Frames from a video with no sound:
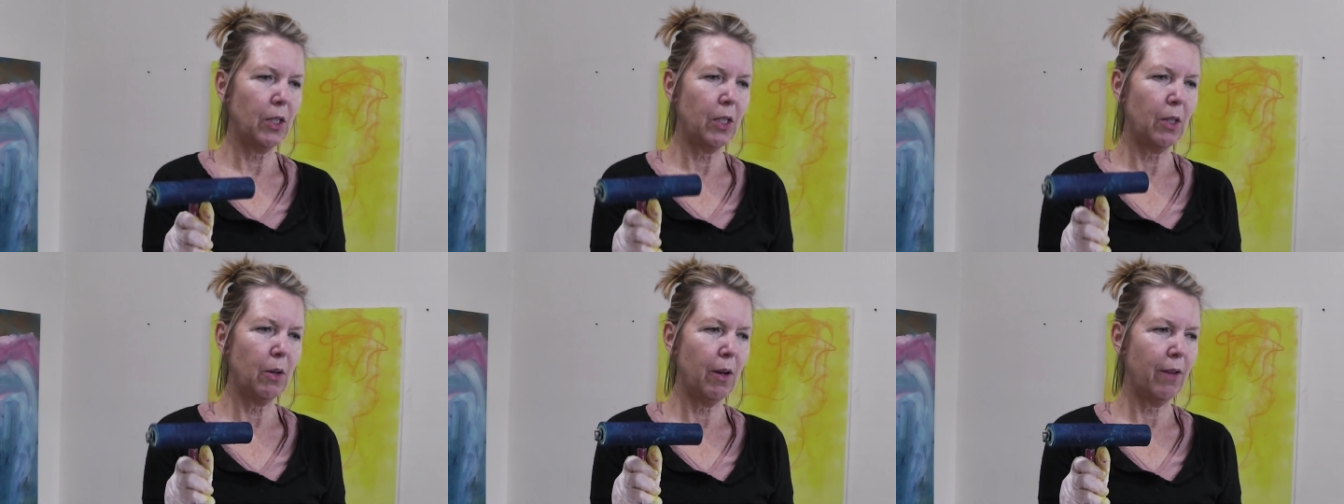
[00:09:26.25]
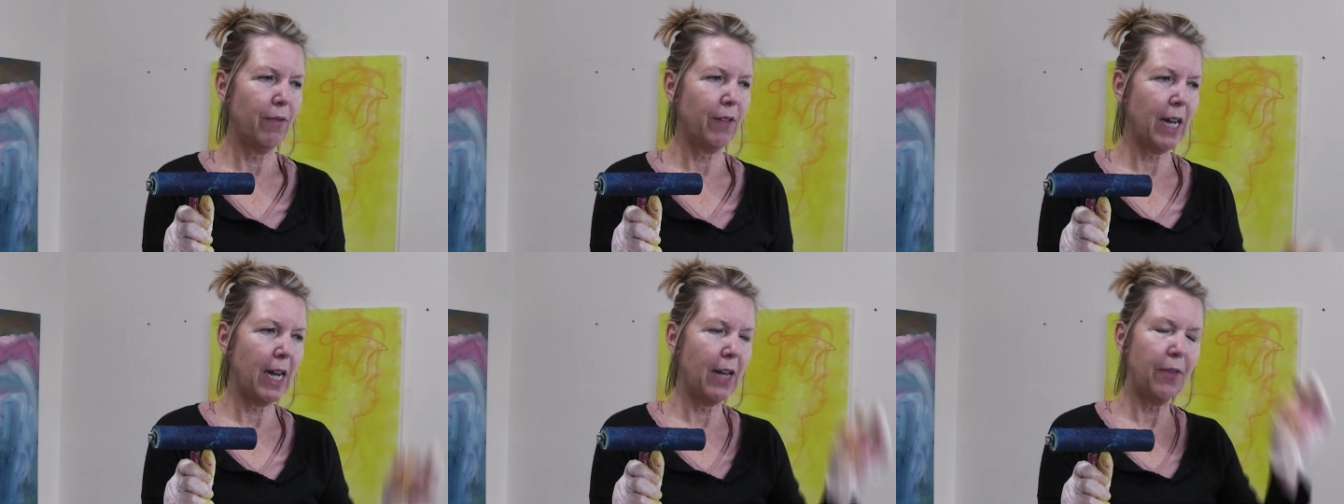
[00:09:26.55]
So
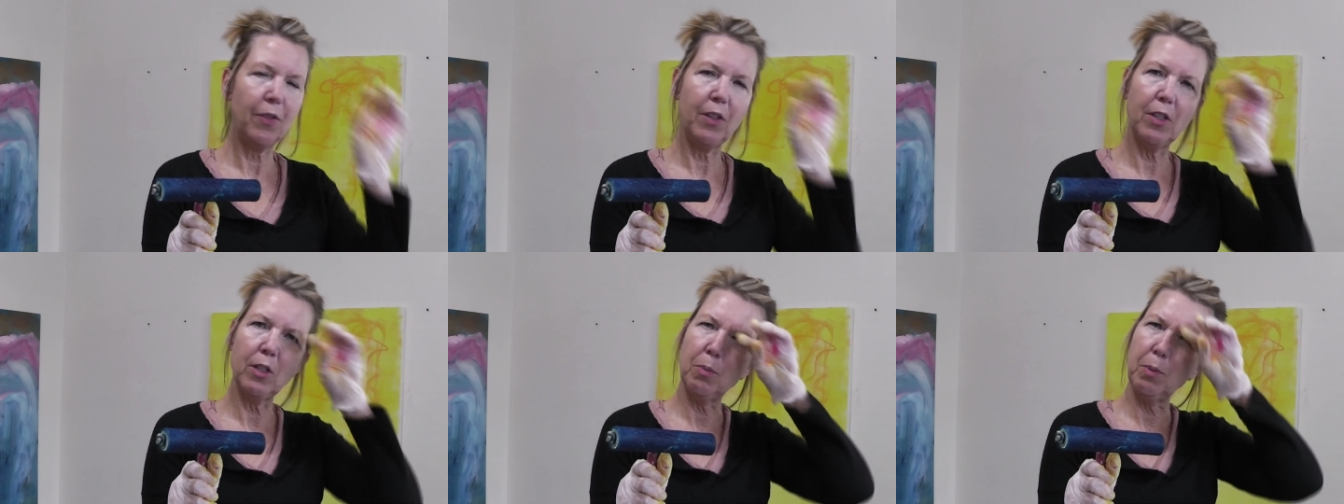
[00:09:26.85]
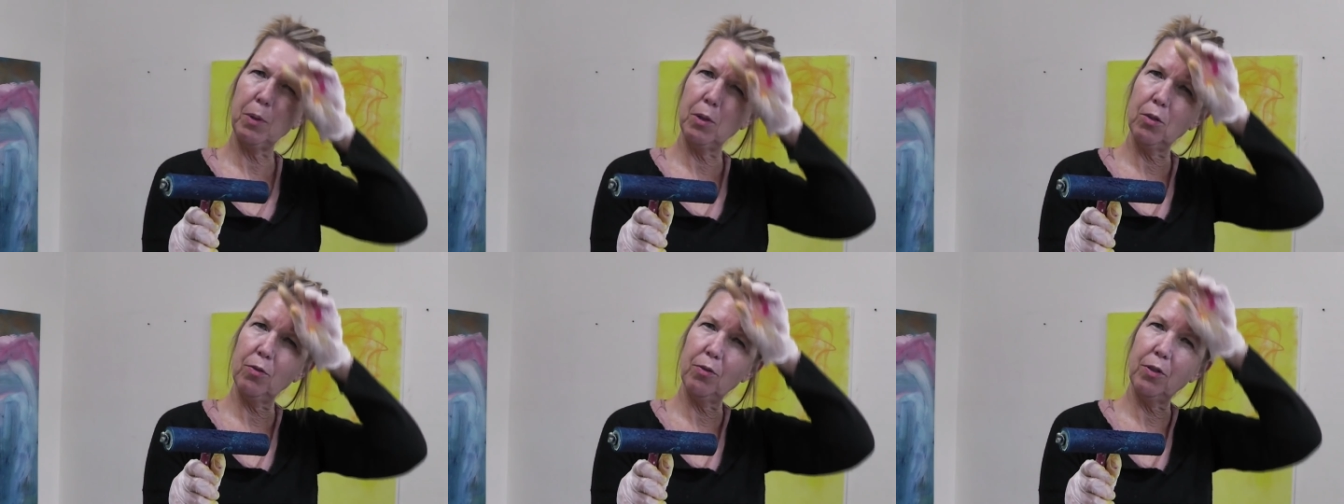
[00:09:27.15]
I've got this
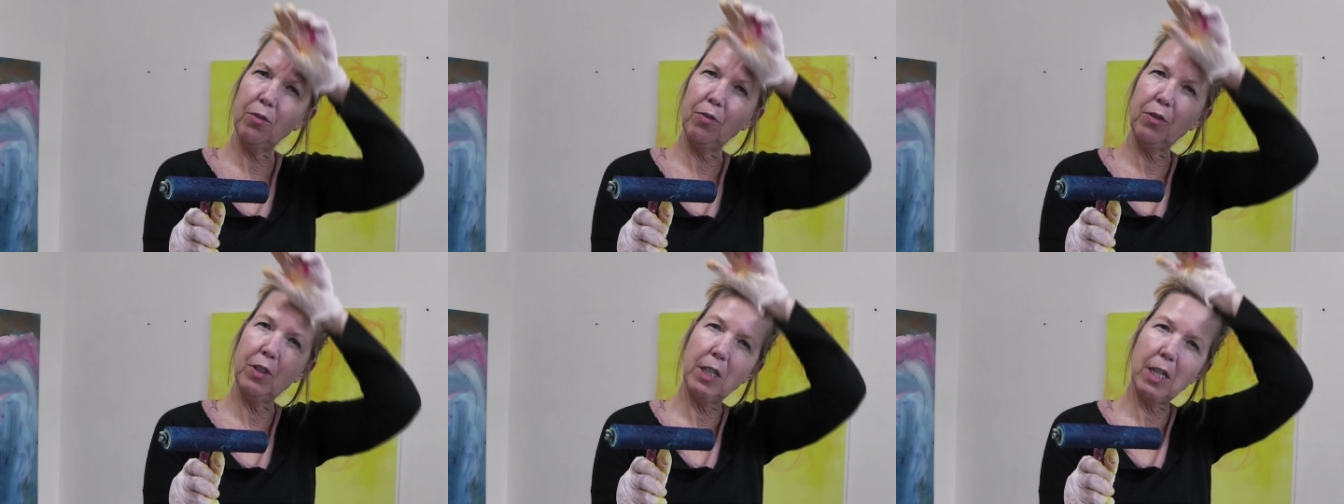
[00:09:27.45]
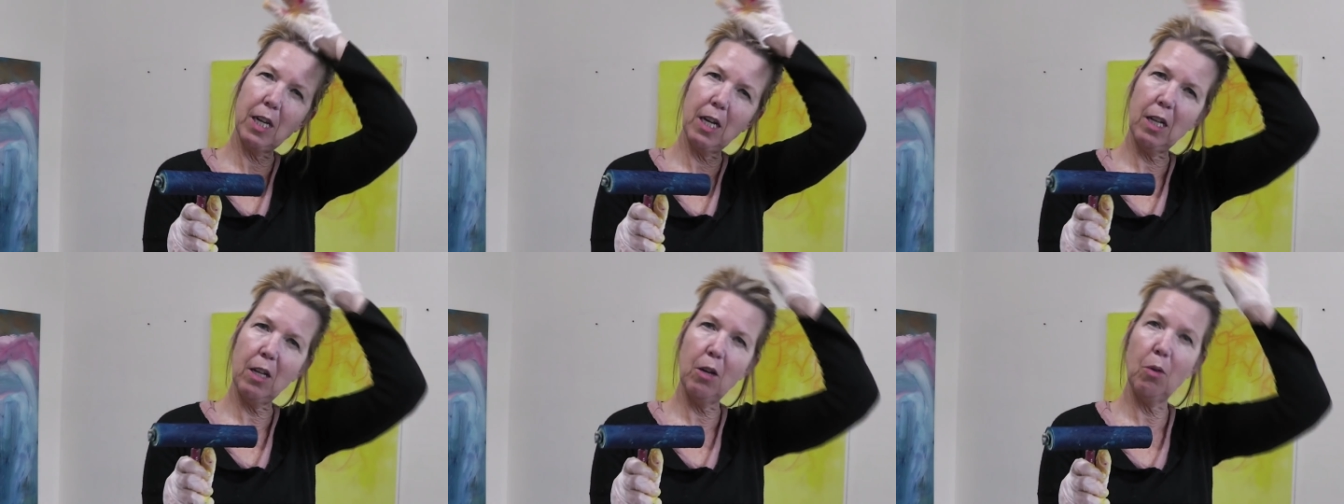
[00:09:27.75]
beautiful
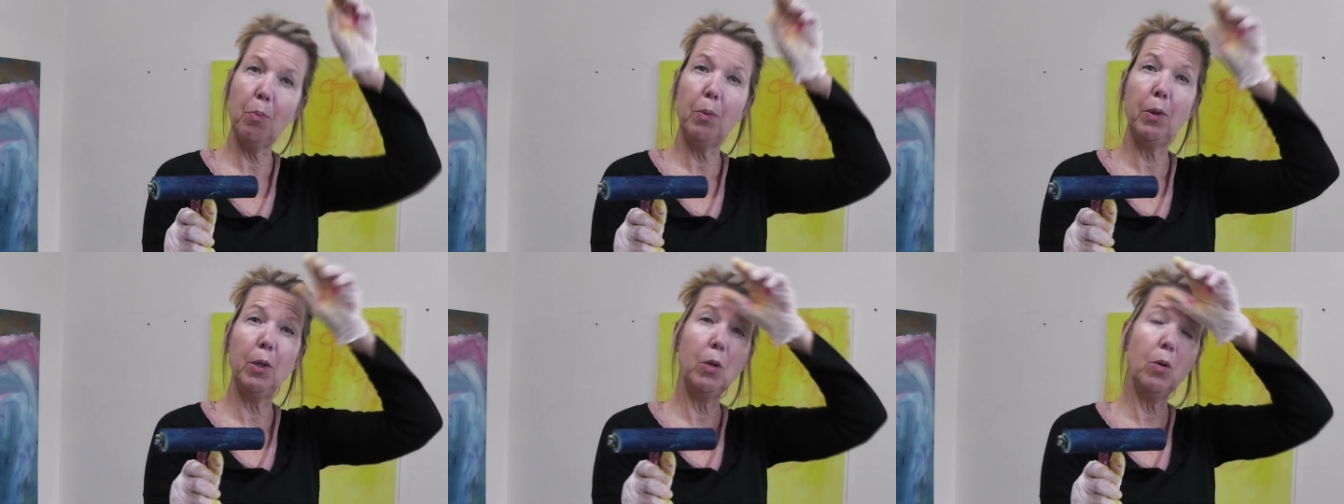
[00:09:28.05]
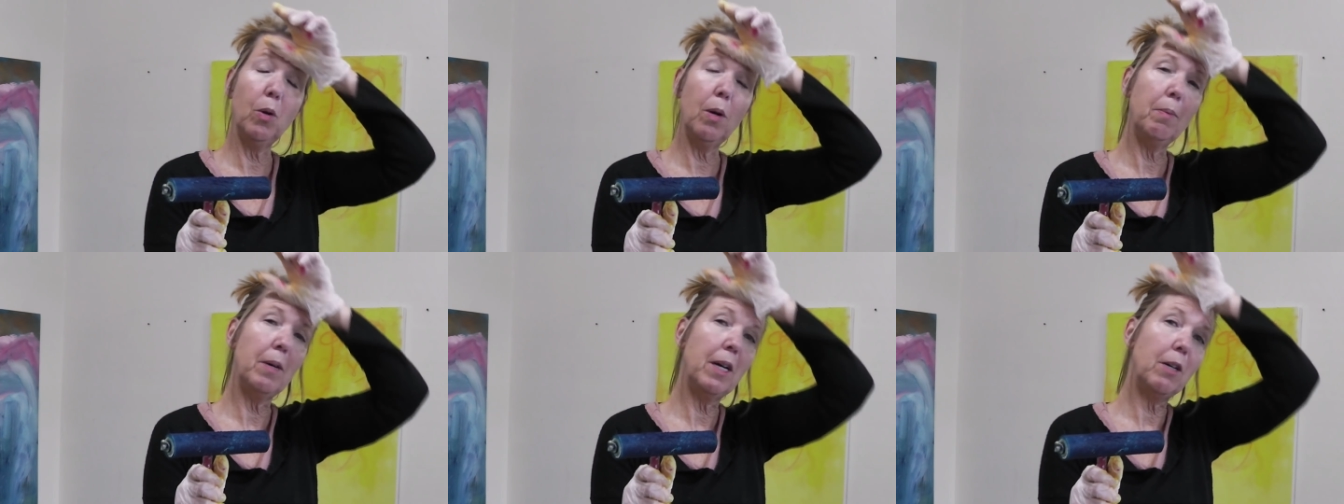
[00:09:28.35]
phthalo
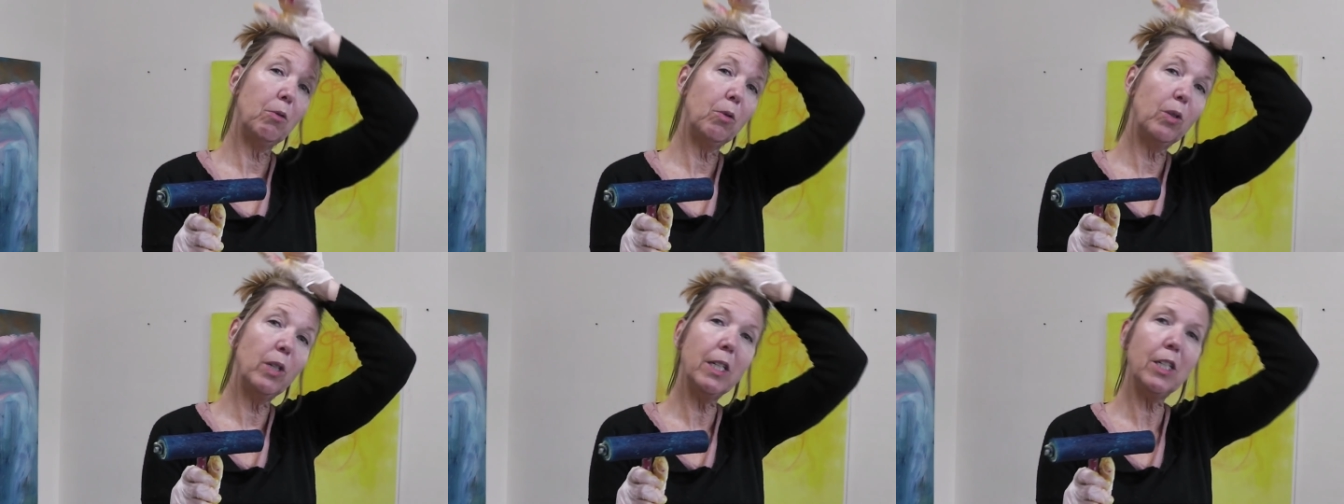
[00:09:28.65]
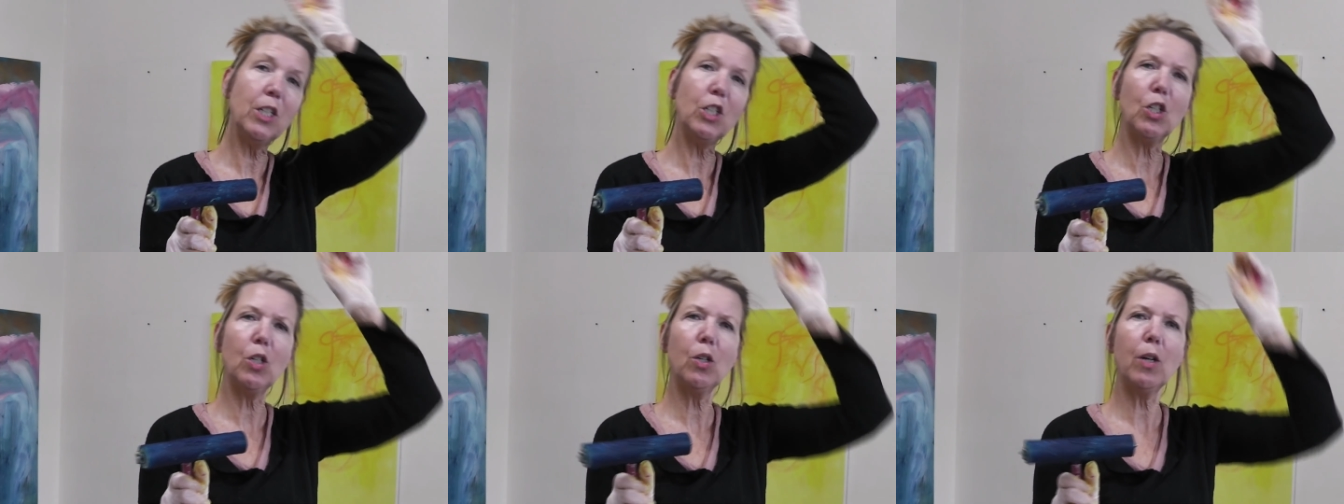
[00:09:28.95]
blue. I'm not
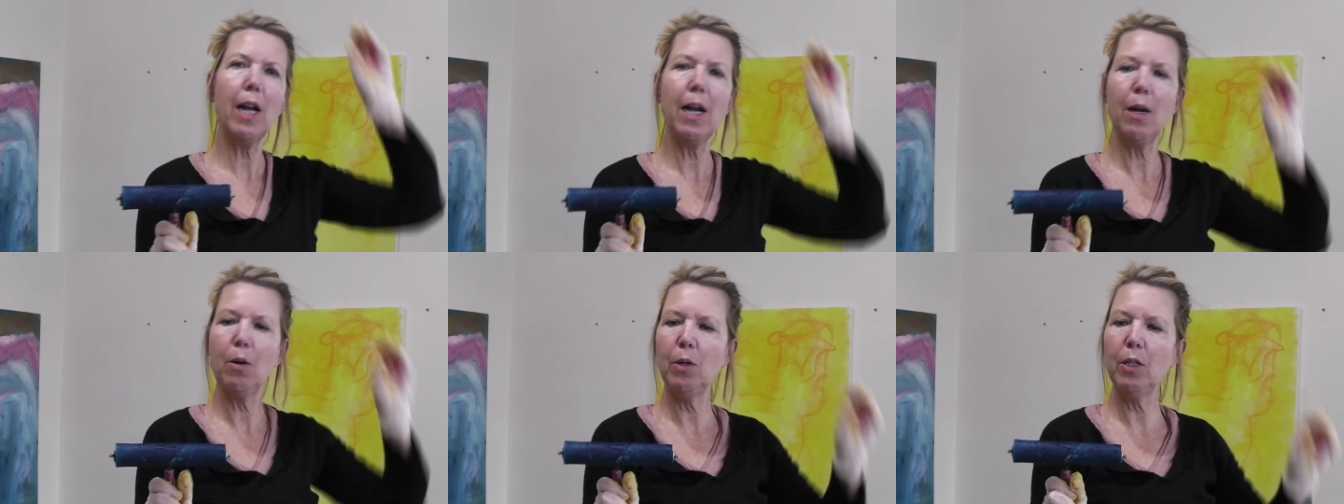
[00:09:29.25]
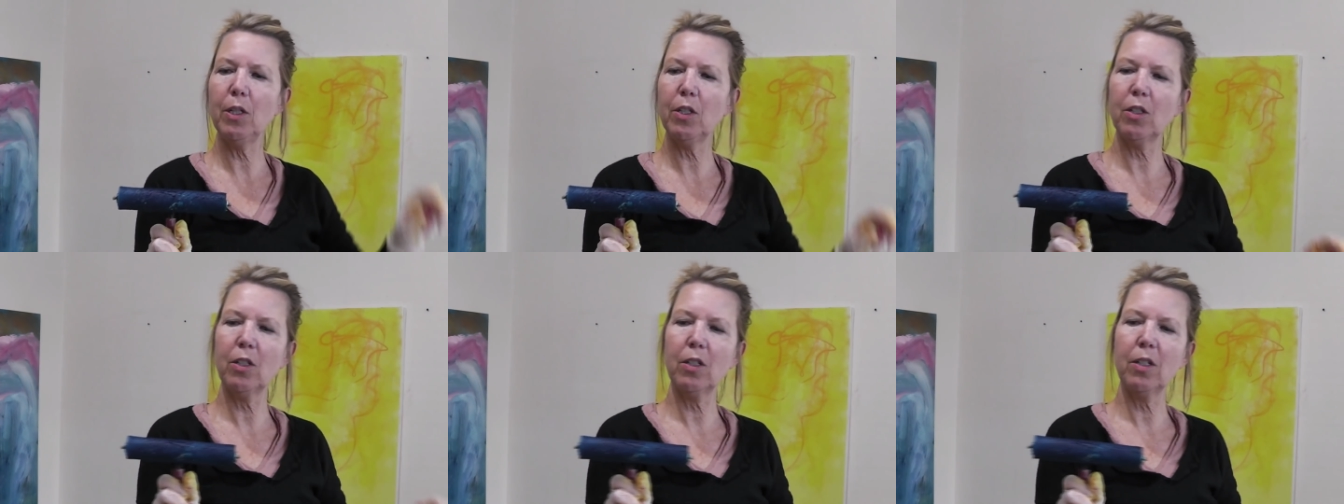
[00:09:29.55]
really sure how
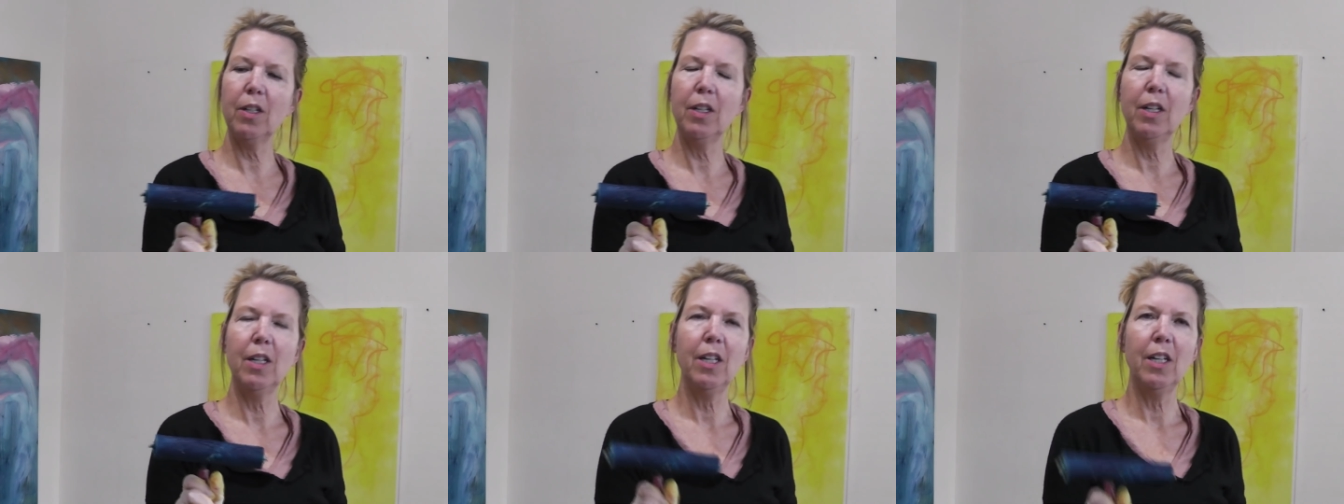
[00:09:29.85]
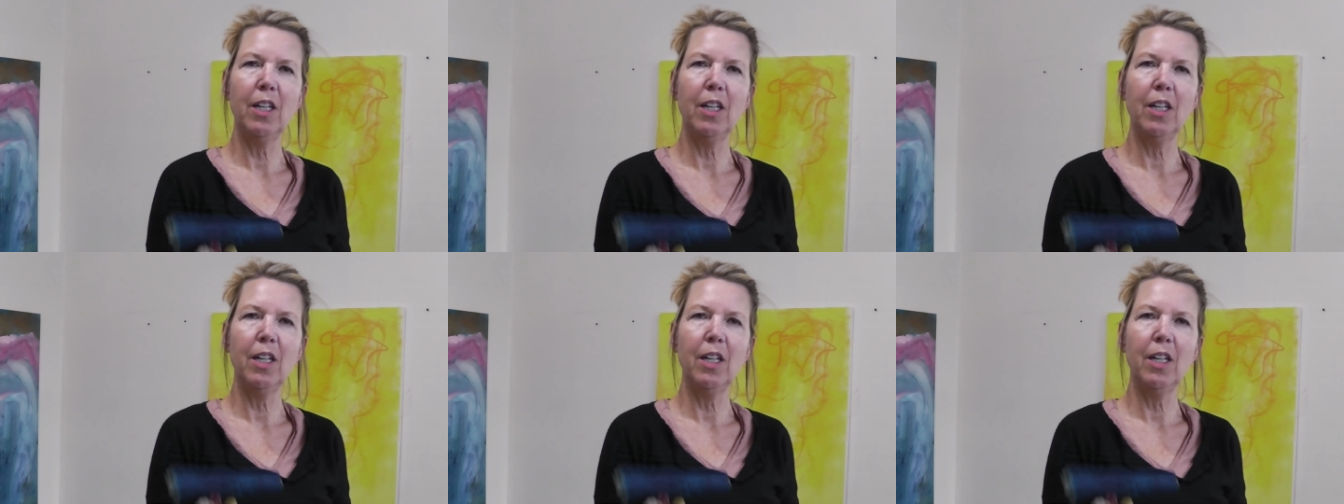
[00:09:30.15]
it's